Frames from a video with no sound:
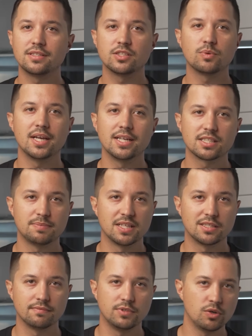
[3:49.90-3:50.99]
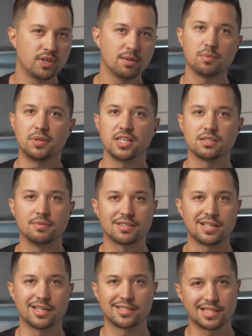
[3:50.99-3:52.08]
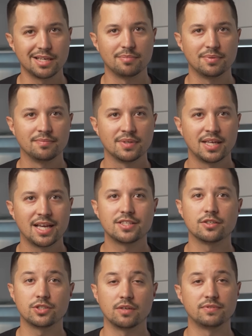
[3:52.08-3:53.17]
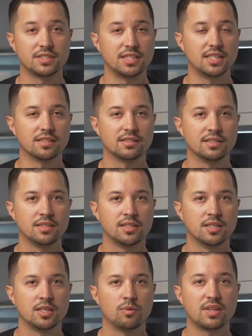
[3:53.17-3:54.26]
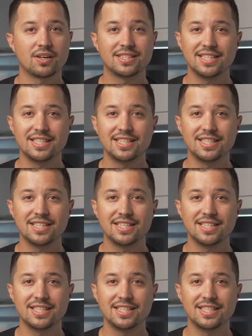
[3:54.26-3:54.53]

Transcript: this is where inexpensive, no-name replacements kind of skimp, as they're tough to see. Without a